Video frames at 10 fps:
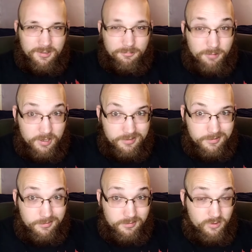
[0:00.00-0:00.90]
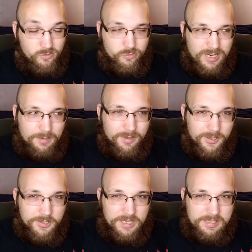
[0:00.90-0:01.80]
one, Dragon
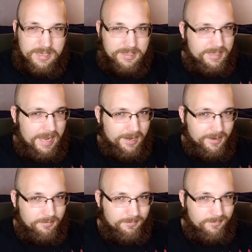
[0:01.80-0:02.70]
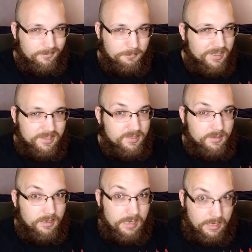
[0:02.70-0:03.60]
Ball GT is canon when it's
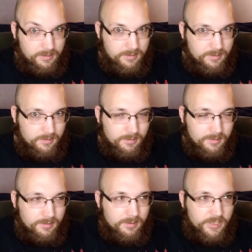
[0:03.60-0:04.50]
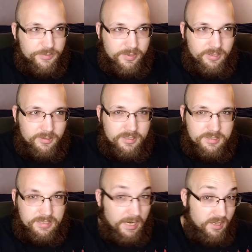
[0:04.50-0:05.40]
not. It's been
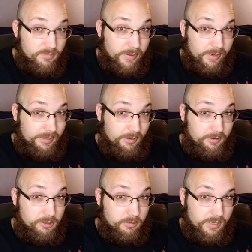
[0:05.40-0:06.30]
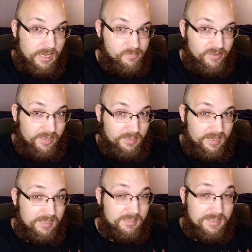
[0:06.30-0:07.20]
stated by Akira Toriyama that it
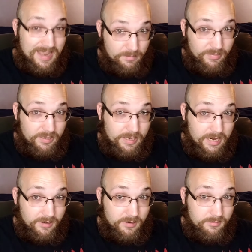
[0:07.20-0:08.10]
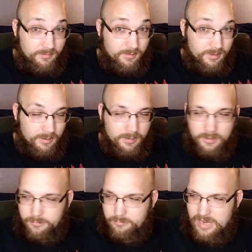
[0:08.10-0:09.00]
has not been canon,
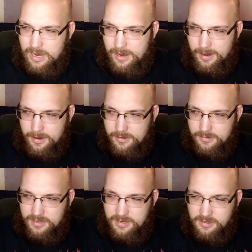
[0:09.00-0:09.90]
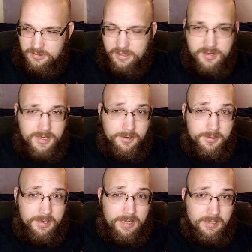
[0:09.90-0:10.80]
and he
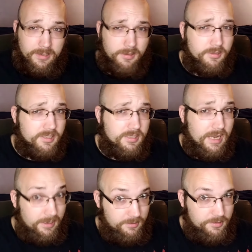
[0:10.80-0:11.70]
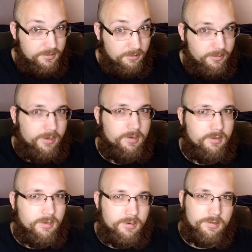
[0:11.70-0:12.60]
considers it as a little side story,
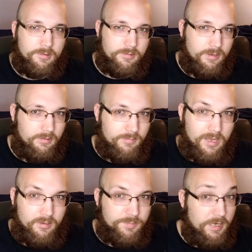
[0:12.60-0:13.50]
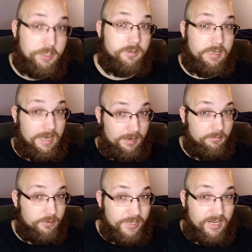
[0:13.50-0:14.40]
especially now
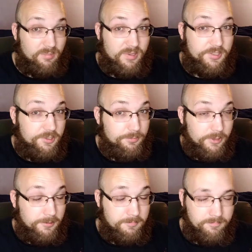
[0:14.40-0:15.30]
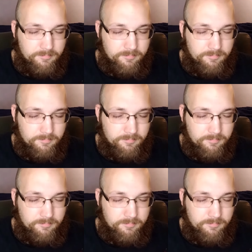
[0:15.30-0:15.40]
with Dragon Ball Super,